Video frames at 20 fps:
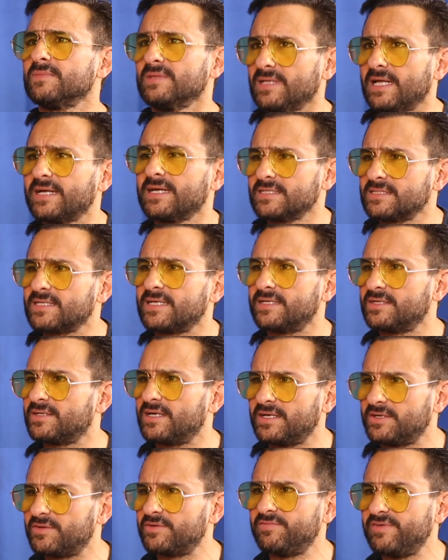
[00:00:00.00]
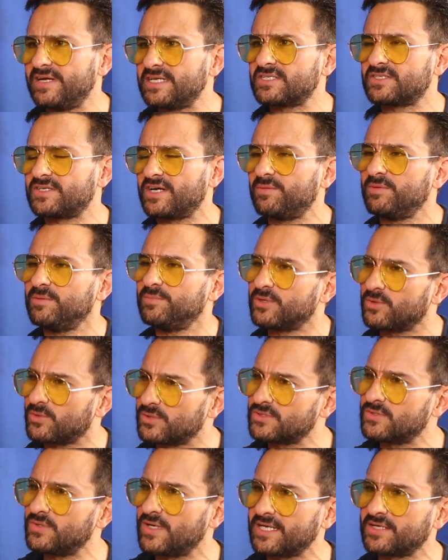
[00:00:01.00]
like I said, a revenge drama, but
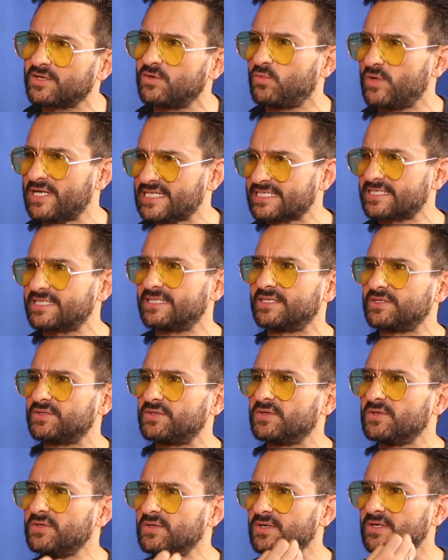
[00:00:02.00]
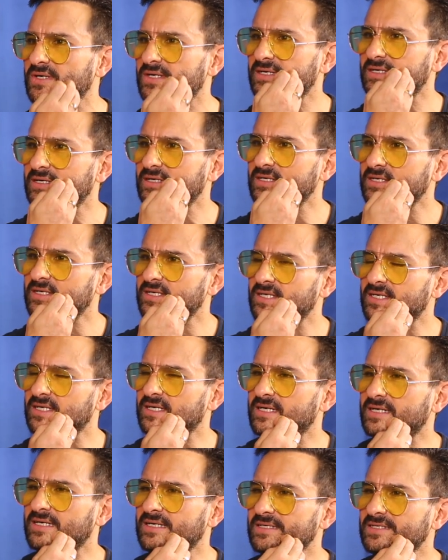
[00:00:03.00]
also like a Western, you
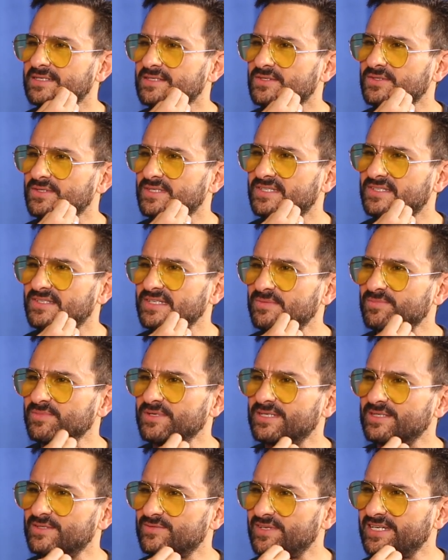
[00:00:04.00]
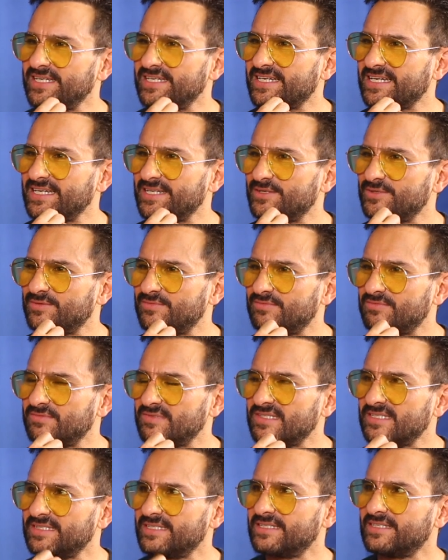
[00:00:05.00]
know. So the treatment is very kind of
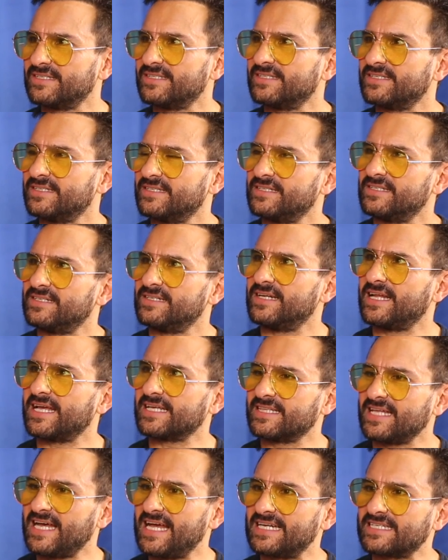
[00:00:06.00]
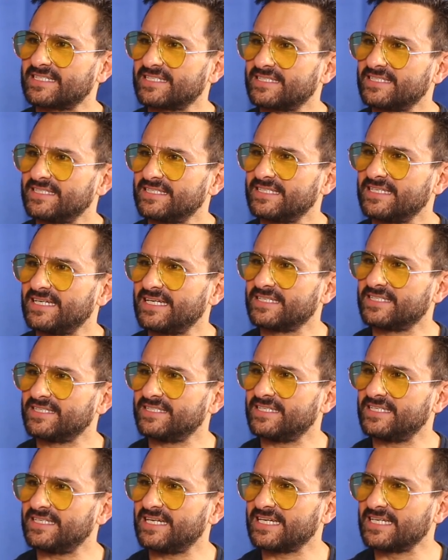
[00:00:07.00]
like that, like
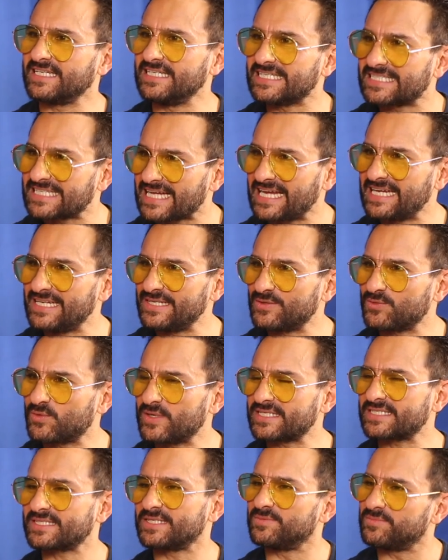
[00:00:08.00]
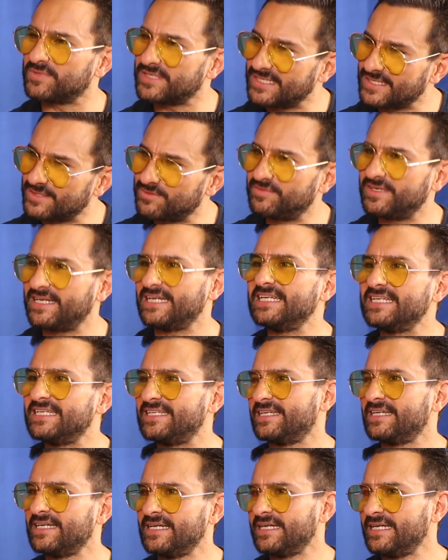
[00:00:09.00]
an Italian Western, but in a
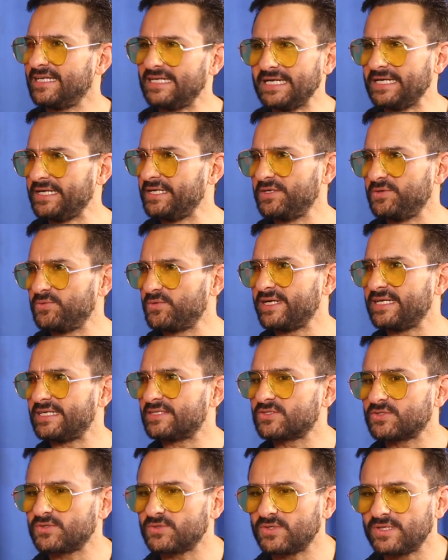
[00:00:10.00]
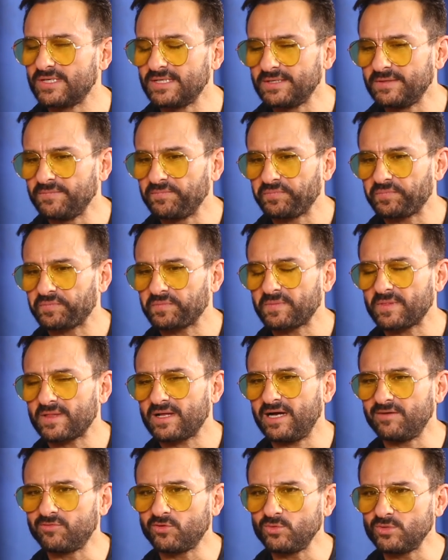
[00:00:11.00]
very Indian way. So
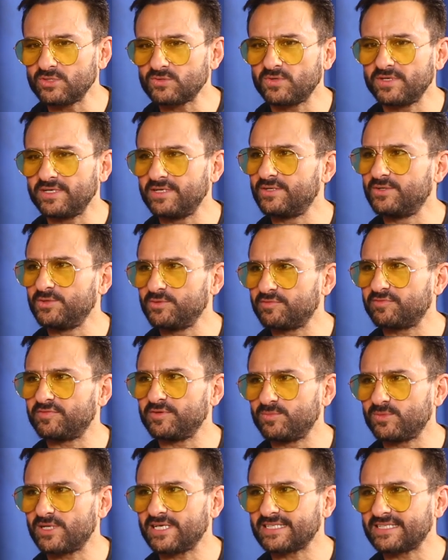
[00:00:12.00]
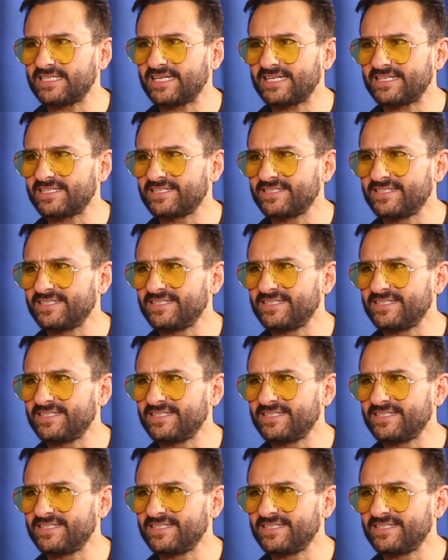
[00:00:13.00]
I've always wanted to do a film like that.